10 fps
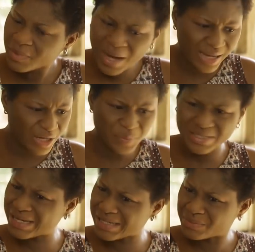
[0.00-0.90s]
How can you
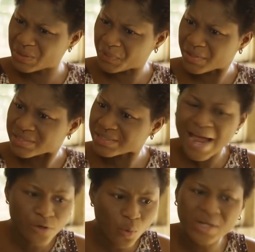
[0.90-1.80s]
be saying I'm depressed?
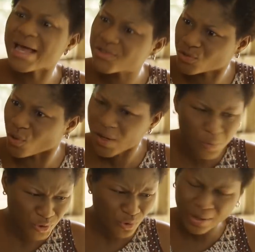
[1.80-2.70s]
I know what I saw. It
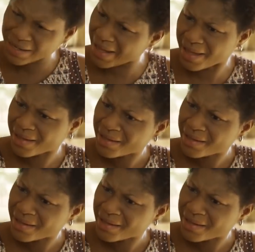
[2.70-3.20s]
was so clear.